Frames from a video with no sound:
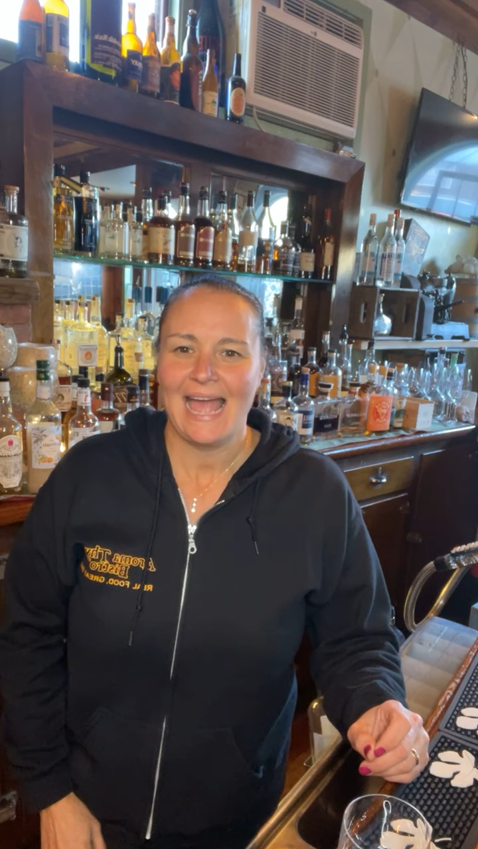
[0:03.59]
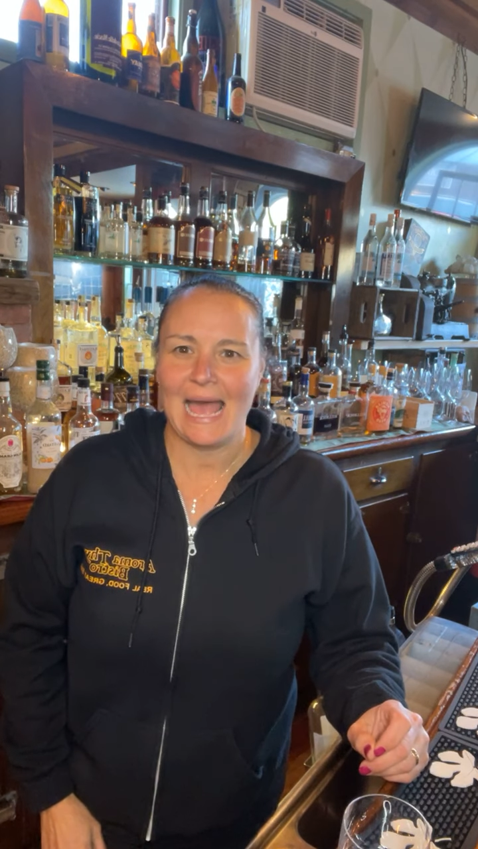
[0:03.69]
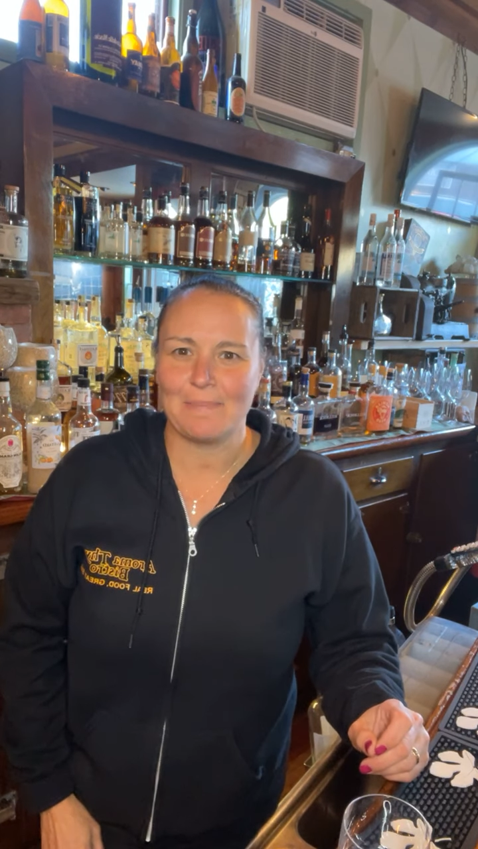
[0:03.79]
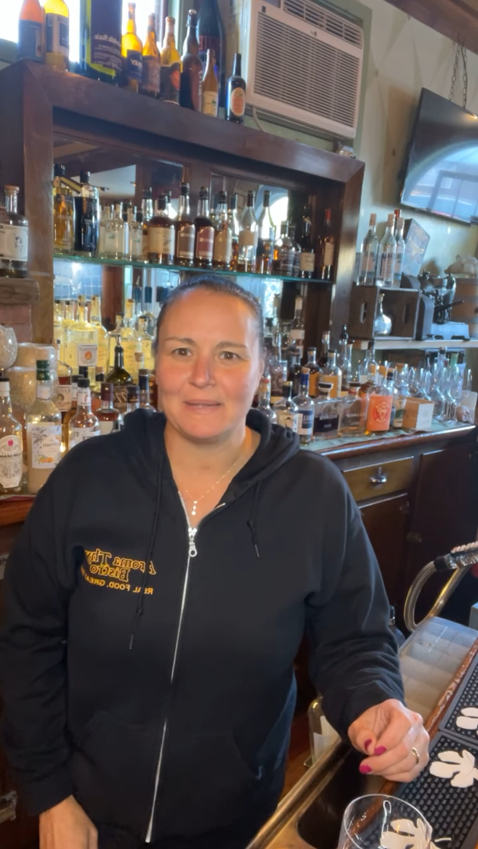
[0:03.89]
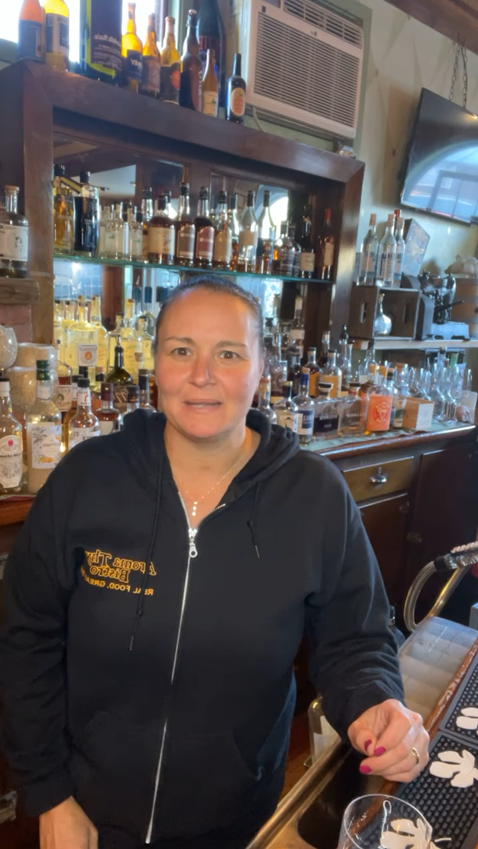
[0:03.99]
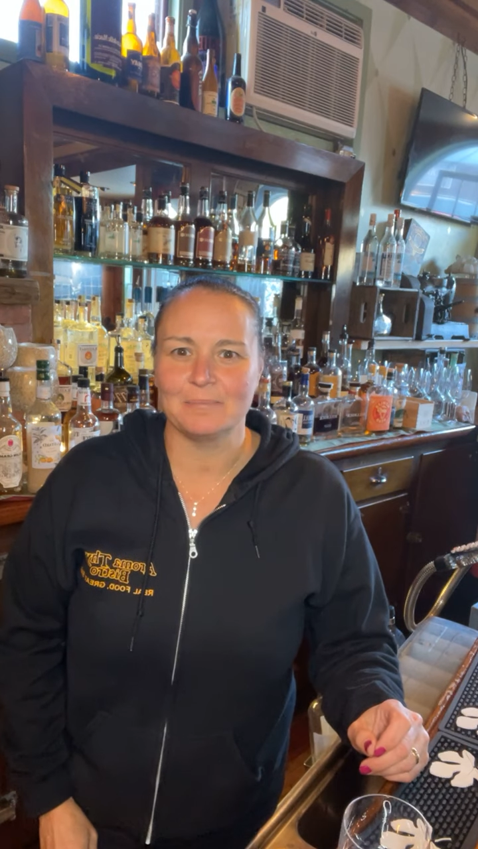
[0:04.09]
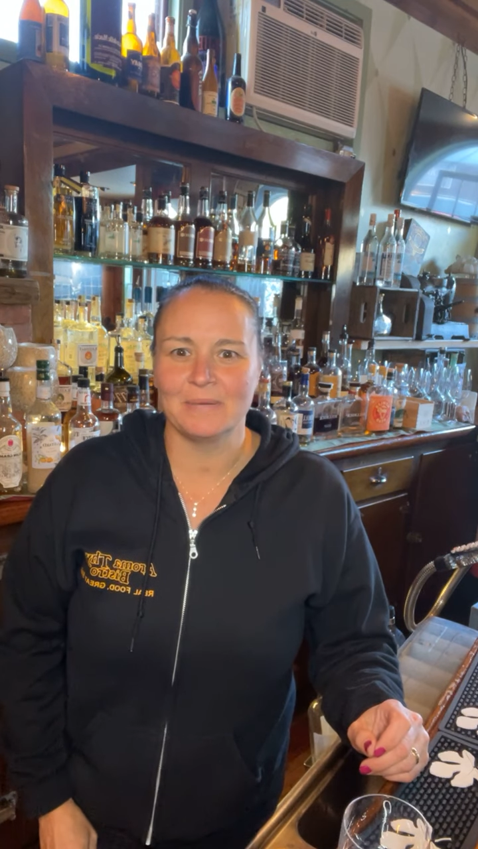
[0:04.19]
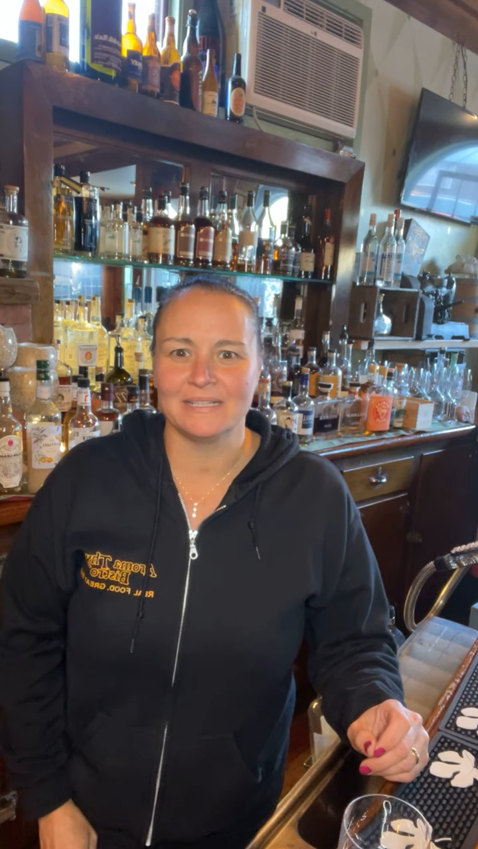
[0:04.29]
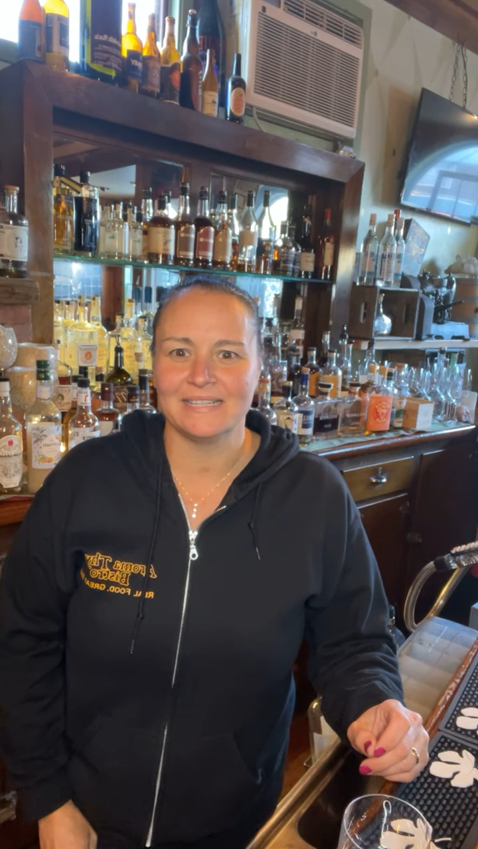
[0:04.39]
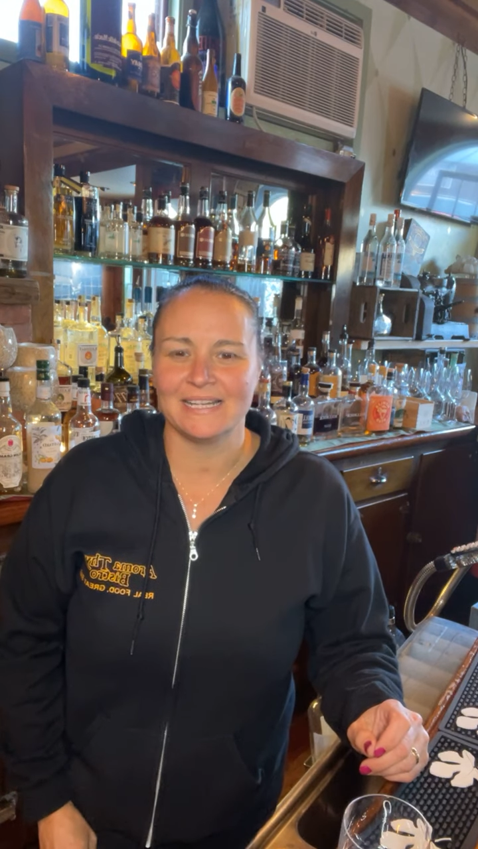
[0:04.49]
Happy
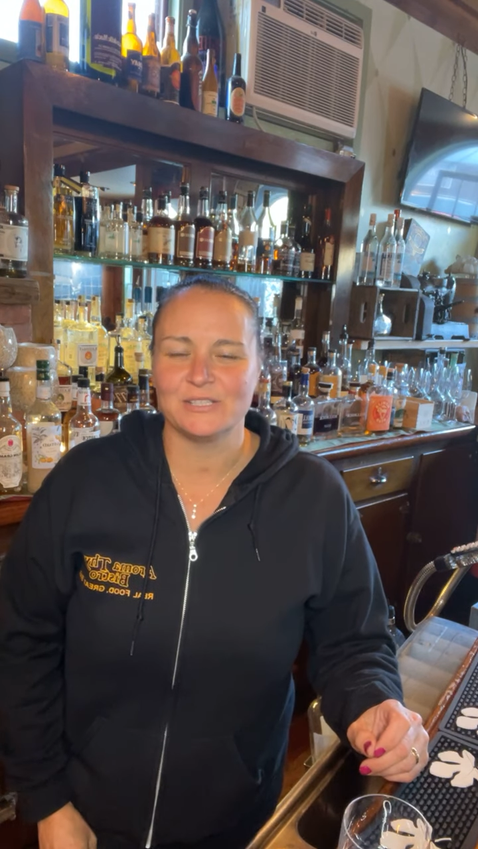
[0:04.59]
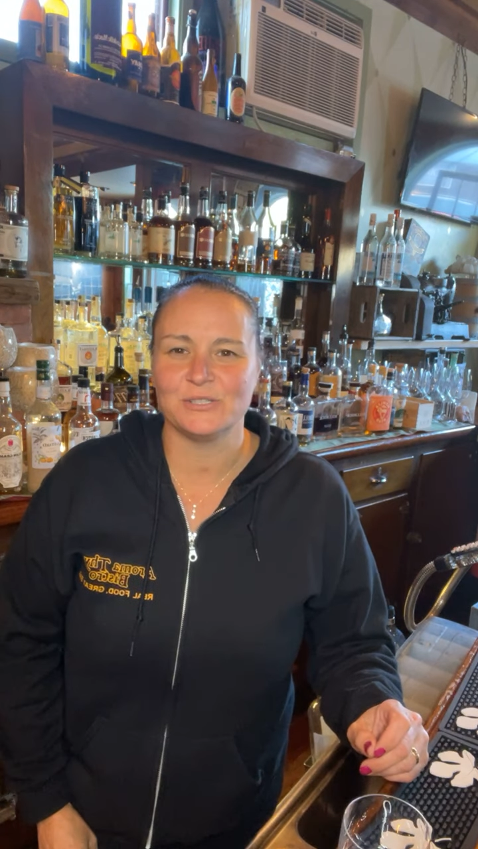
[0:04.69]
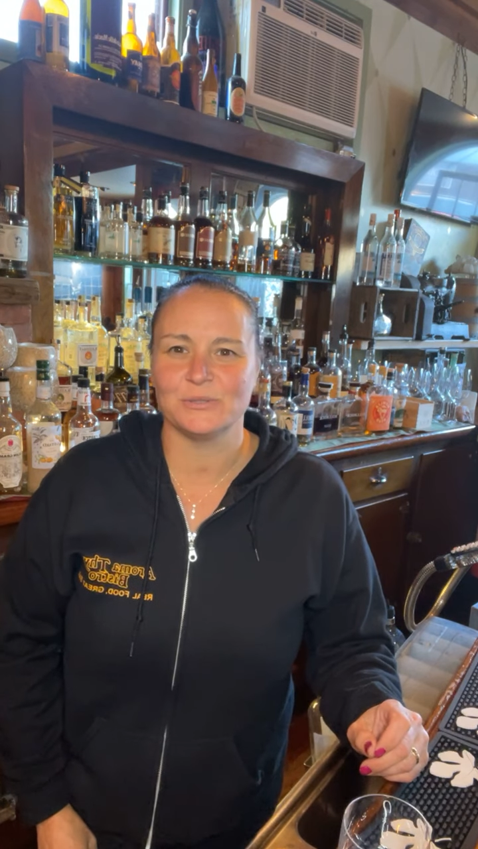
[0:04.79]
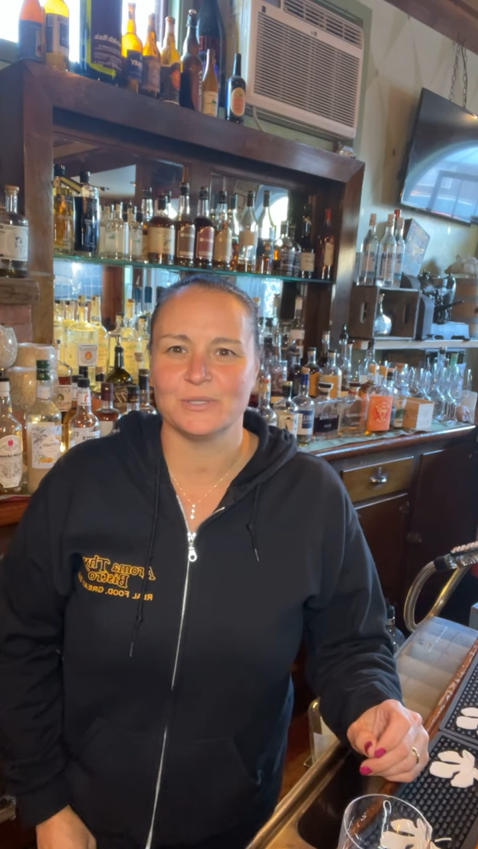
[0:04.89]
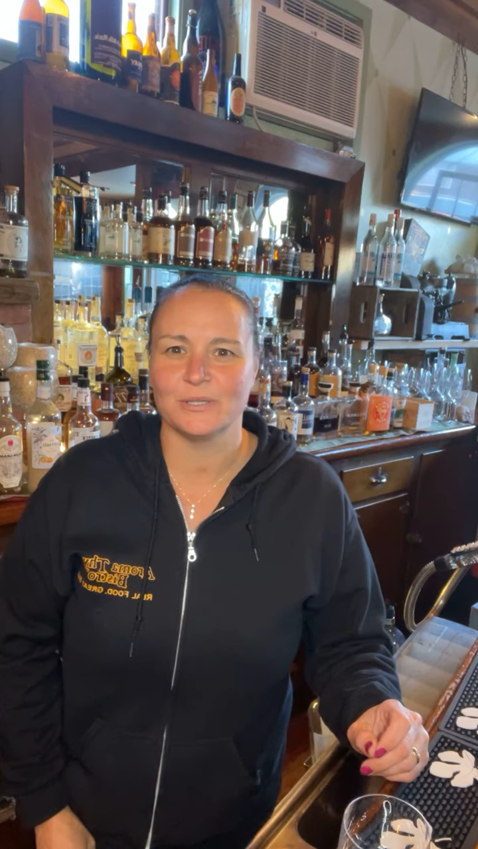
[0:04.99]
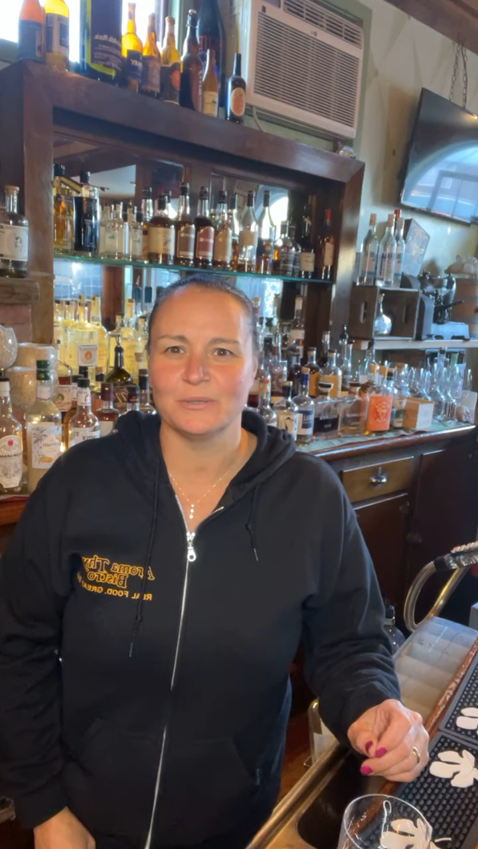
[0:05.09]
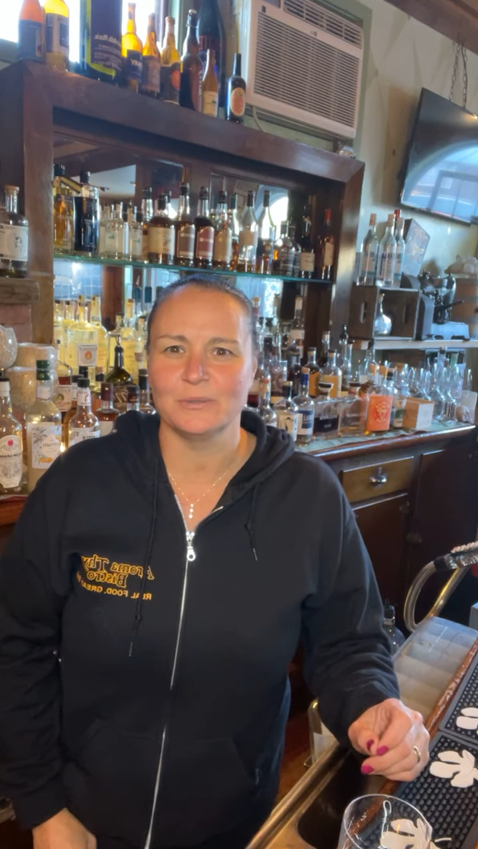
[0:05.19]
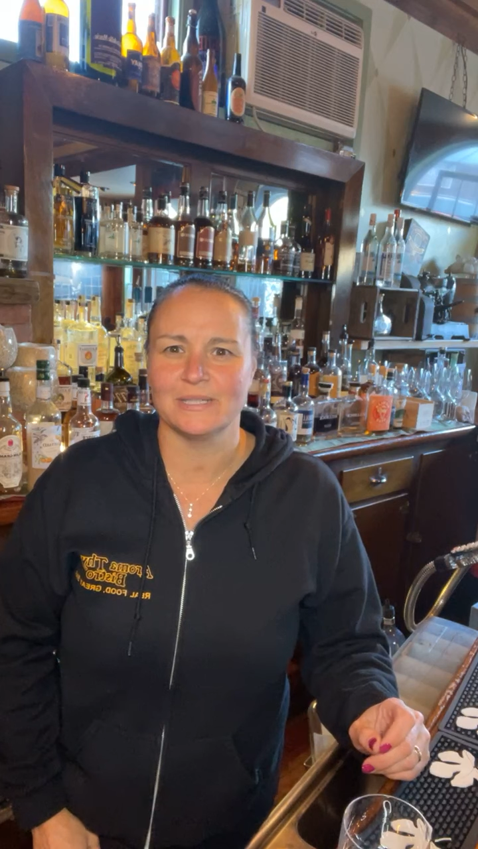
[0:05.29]
Monday to you.